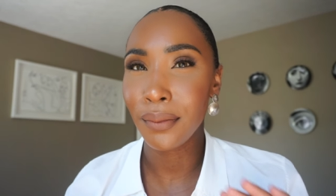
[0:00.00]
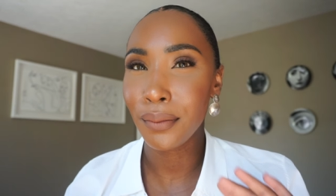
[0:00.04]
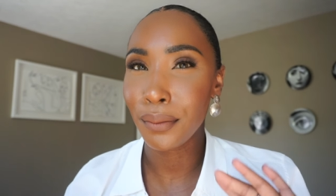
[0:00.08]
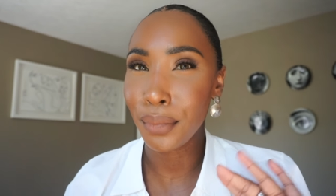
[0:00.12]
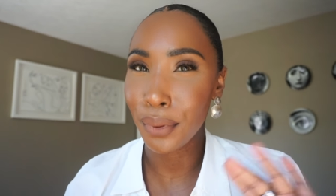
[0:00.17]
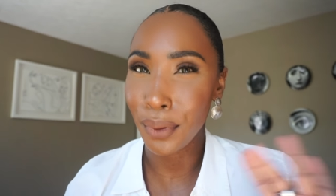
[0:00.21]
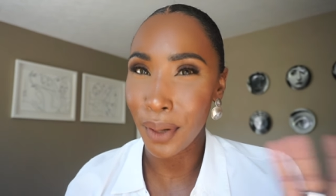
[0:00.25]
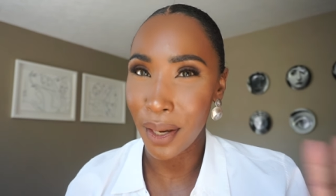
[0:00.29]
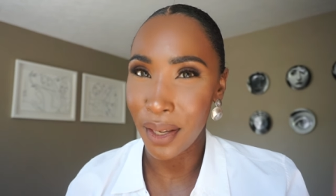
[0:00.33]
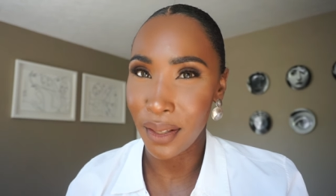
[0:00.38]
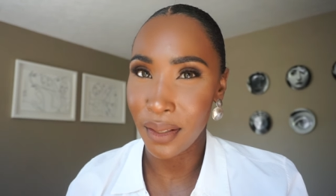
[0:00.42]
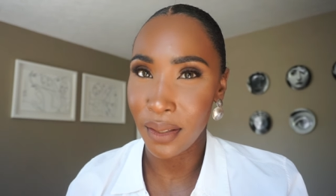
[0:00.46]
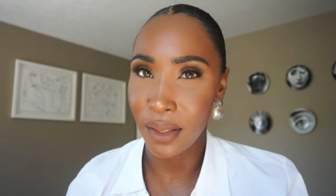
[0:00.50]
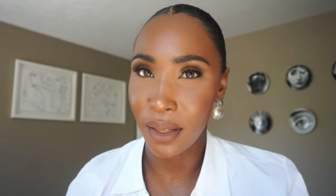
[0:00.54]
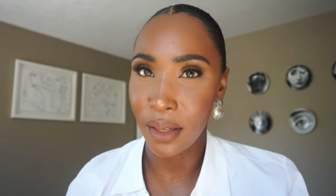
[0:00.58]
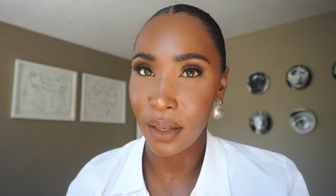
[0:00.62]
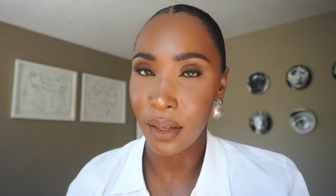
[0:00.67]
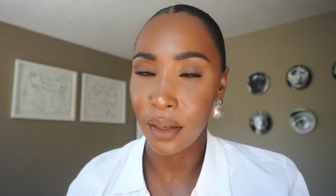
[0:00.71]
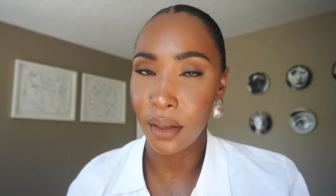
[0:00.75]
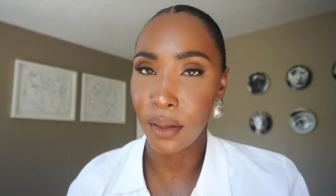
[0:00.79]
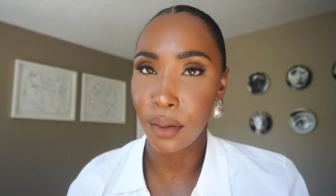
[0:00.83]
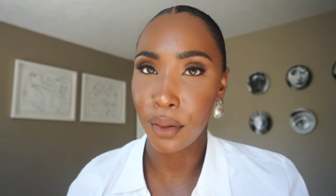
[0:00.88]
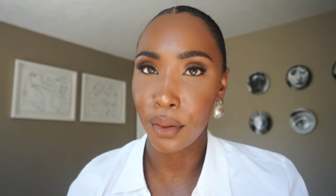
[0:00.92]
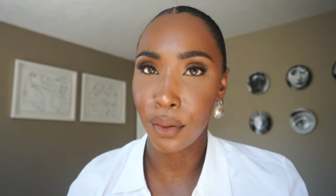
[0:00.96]

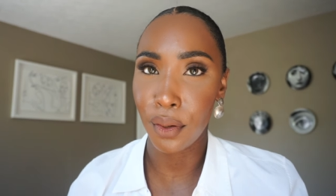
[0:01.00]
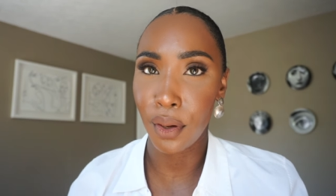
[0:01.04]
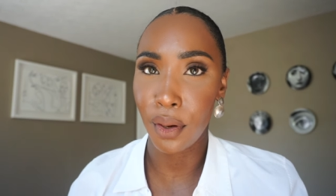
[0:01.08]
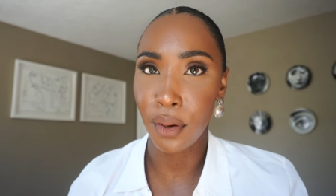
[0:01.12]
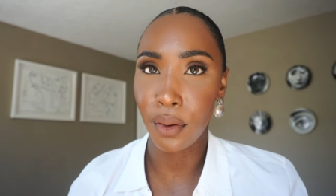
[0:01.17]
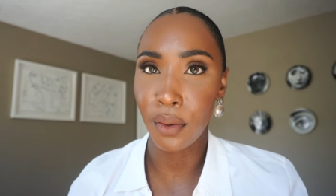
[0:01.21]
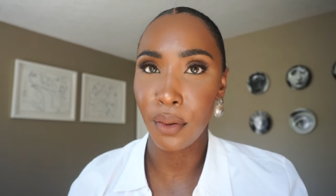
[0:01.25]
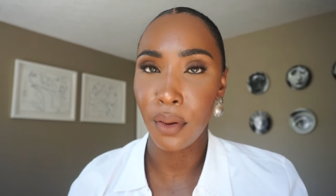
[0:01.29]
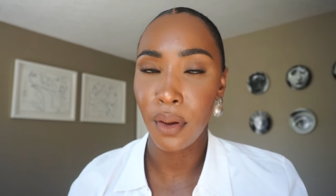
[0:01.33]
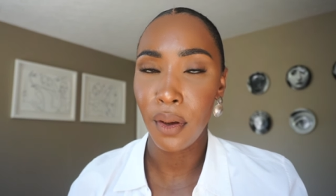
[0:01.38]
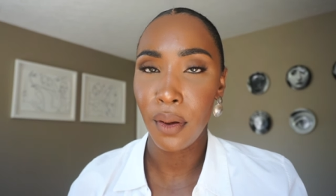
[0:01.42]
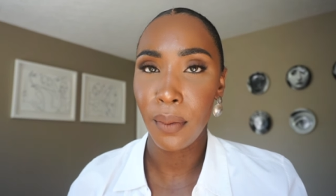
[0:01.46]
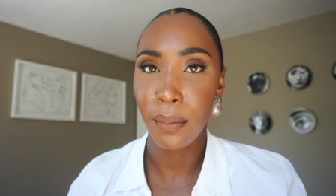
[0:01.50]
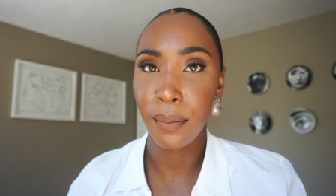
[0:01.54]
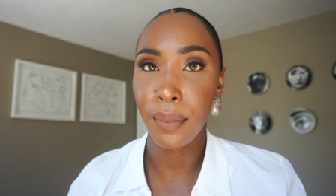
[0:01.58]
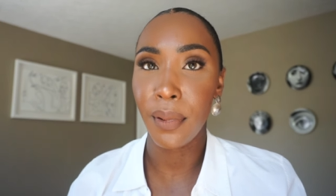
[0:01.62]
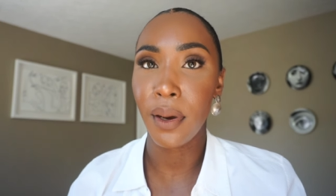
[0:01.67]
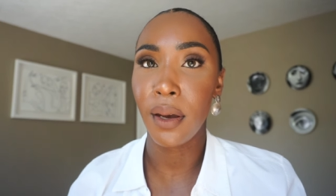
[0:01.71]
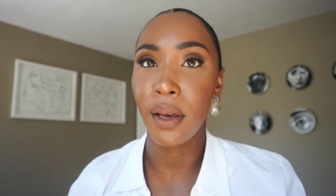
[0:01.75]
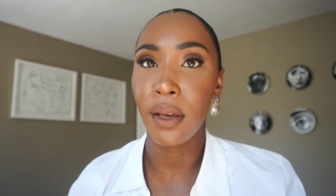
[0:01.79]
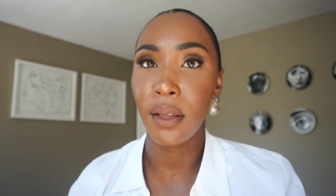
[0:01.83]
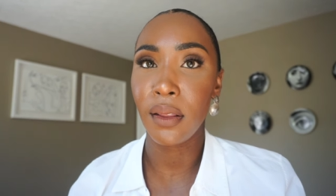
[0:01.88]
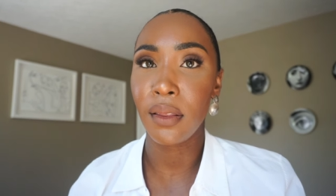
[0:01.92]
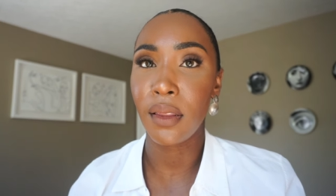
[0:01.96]
pricey, you know,
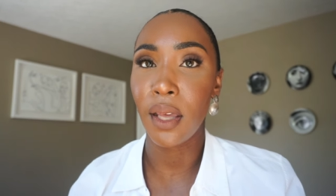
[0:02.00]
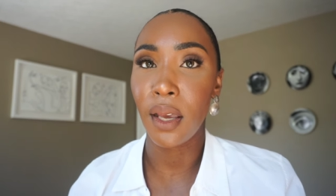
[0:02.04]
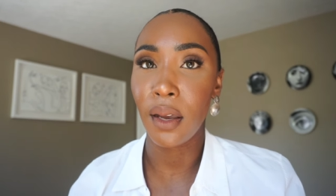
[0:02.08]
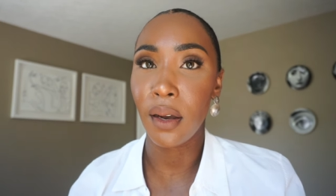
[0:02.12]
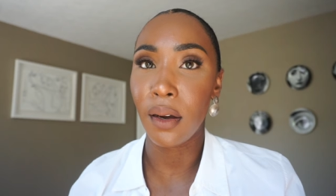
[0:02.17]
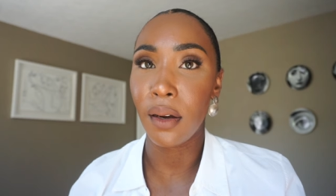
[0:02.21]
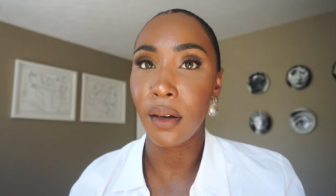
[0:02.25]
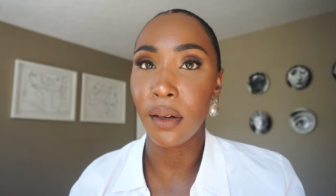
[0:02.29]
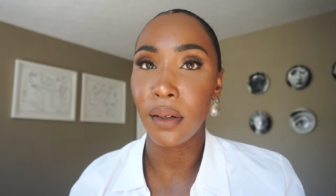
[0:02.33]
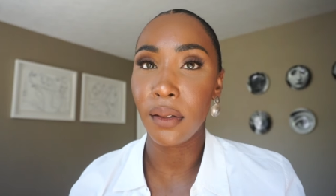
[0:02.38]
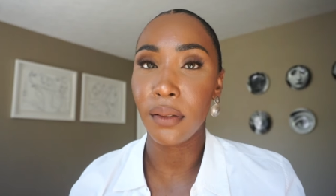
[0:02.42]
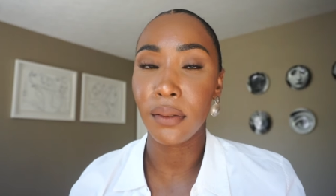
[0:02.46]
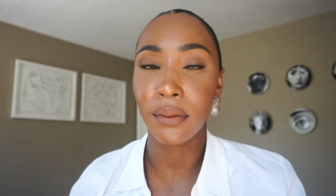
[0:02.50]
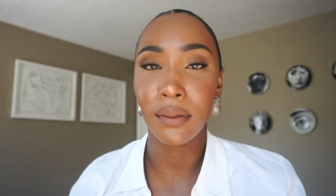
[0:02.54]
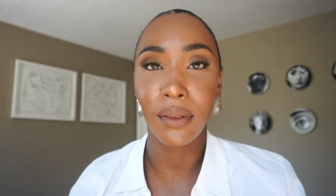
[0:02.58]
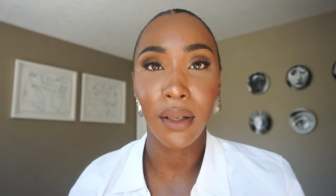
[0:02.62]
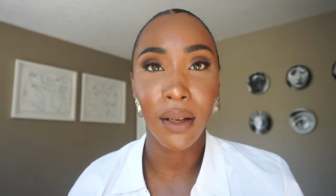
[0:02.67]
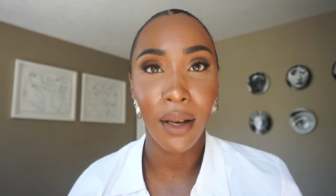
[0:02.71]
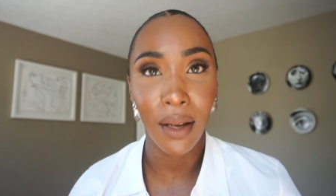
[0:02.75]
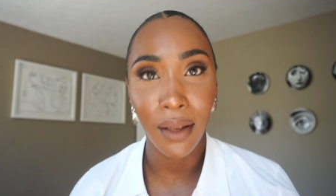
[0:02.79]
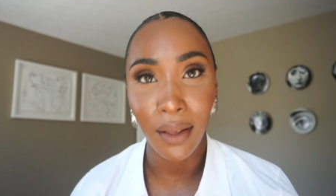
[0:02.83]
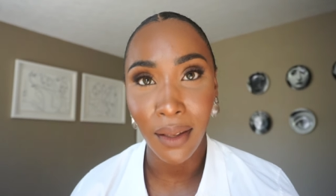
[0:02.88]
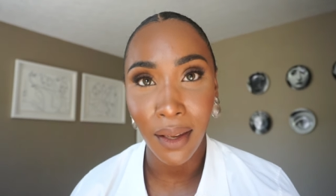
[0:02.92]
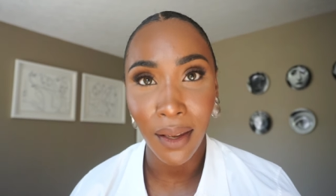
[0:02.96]
but they are
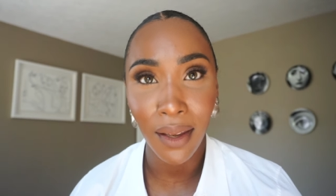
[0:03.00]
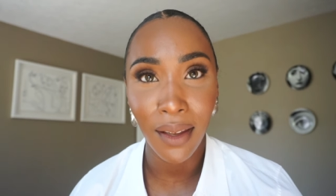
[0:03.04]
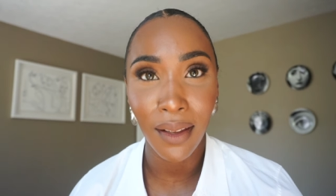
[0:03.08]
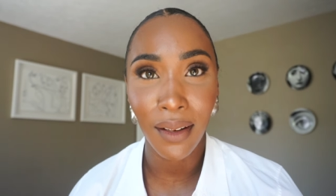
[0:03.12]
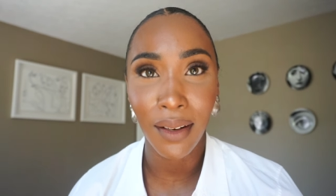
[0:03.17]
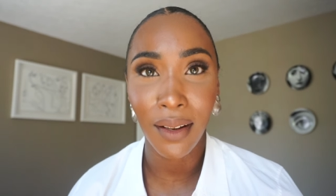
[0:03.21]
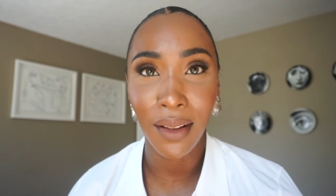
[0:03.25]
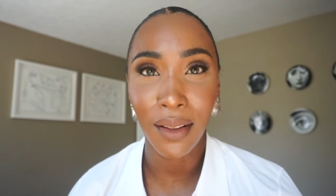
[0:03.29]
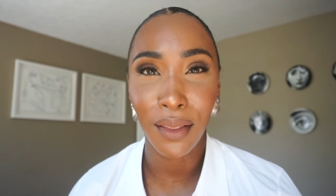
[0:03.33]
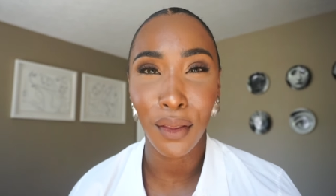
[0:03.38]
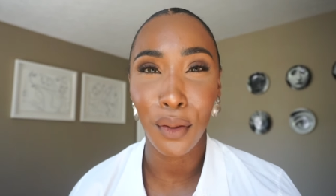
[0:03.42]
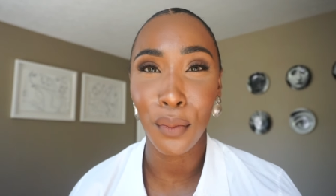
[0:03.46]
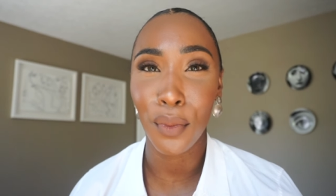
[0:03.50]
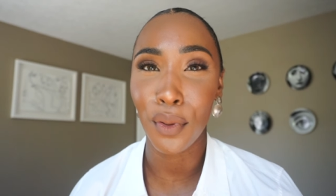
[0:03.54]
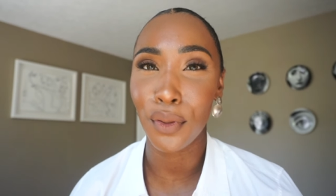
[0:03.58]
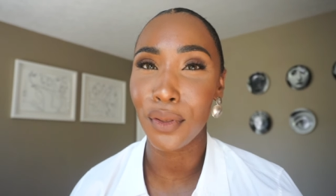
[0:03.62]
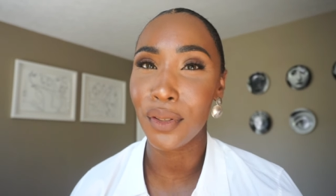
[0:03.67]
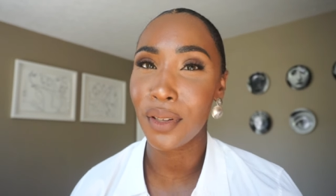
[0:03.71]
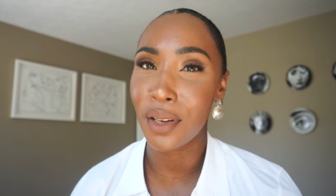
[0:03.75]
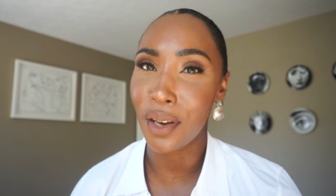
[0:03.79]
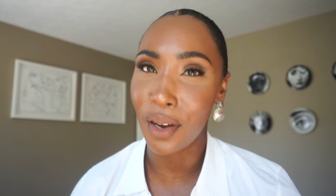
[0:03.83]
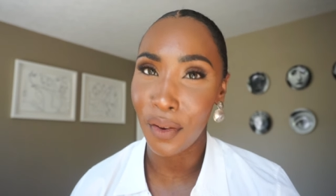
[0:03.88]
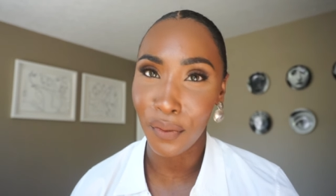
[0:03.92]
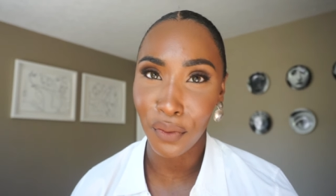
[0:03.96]
again the most
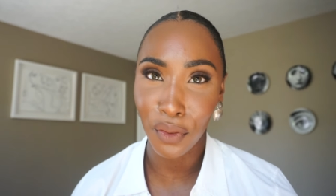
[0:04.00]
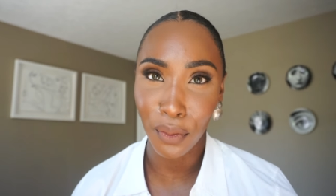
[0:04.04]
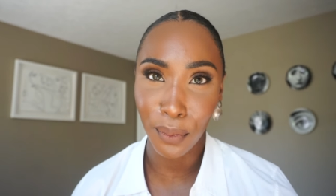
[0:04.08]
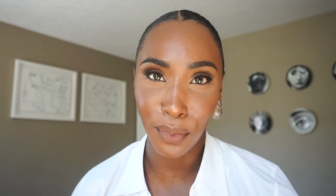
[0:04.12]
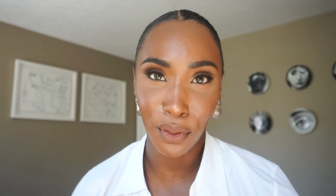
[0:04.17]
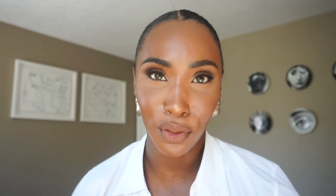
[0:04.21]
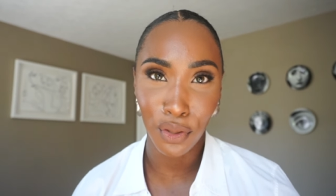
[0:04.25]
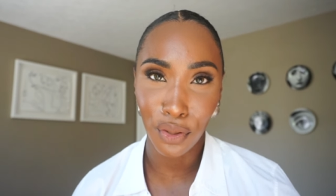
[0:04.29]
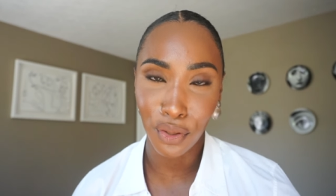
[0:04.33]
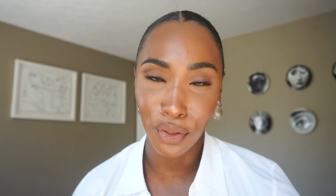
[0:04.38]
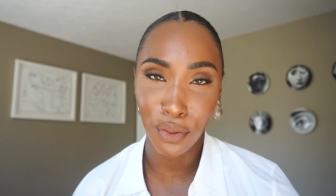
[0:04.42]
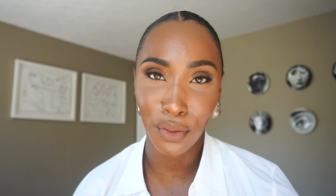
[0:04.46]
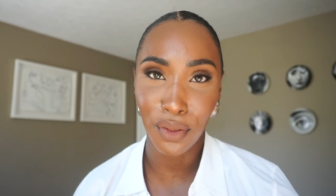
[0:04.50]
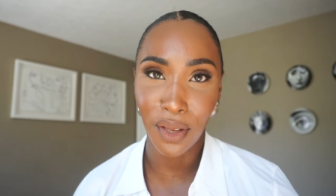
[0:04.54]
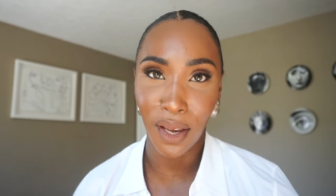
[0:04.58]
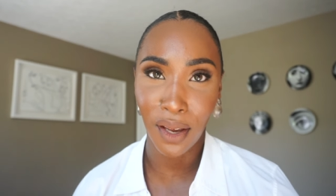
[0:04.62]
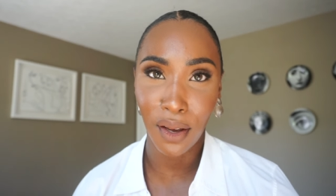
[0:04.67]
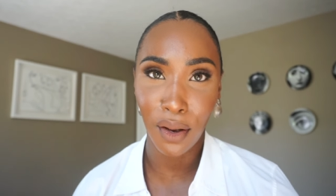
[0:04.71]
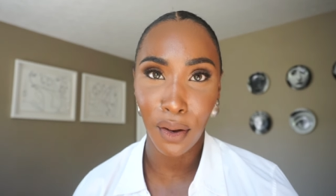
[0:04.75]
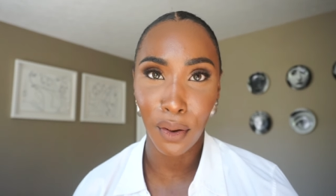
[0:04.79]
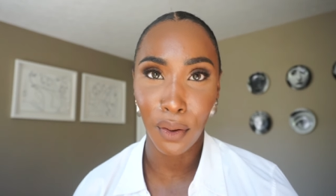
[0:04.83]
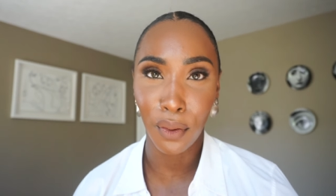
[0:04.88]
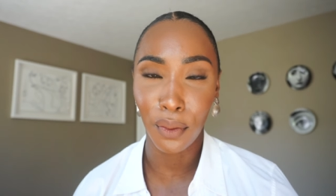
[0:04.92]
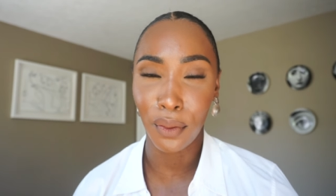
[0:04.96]
comfortable shoes I
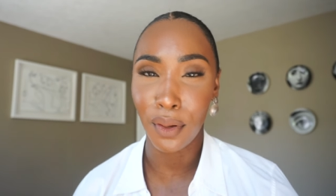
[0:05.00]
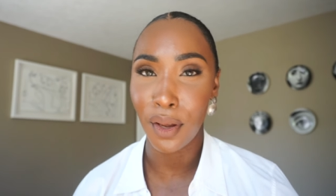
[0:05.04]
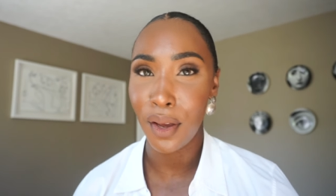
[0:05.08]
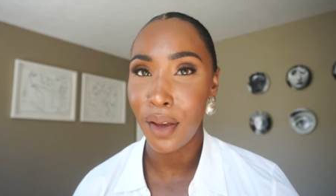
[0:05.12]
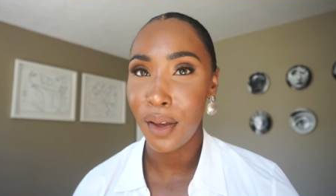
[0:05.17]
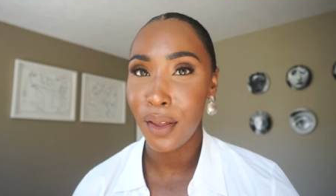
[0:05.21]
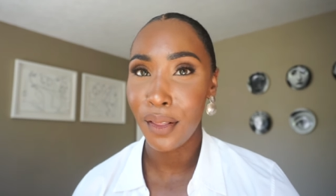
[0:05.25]
own.